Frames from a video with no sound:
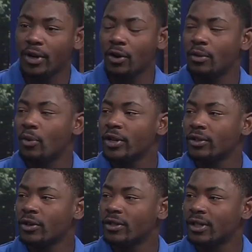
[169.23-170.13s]
we go to the Boys
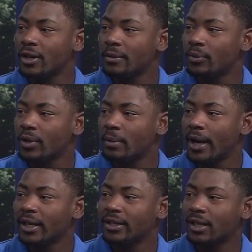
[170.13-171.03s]
and Girls Club with
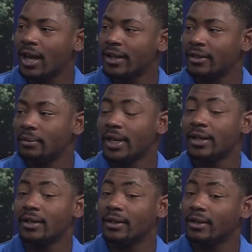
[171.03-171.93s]
my English class and me
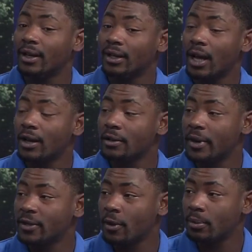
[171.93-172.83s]
and a lot of other
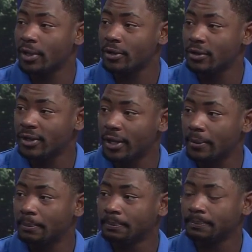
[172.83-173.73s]
baseball players on the
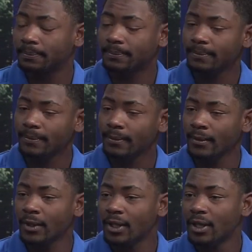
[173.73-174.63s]
team
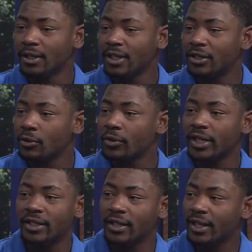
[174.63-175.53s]
just to
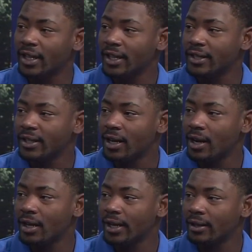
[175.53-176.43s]
read to the kids and
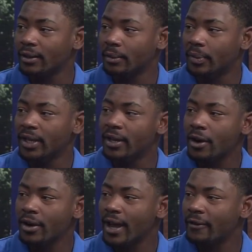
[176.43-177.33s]
uh, like be
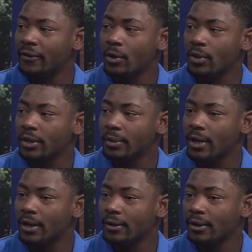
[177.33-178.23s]
there and have fun with them.
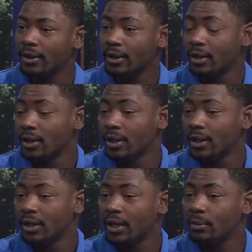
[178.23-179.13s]
Uh,
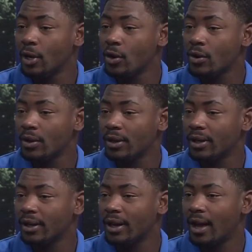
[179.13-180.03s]
let them know
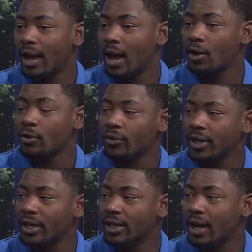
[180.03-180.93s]
how to
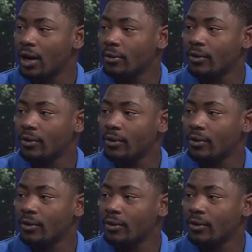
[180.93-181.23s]
read and how to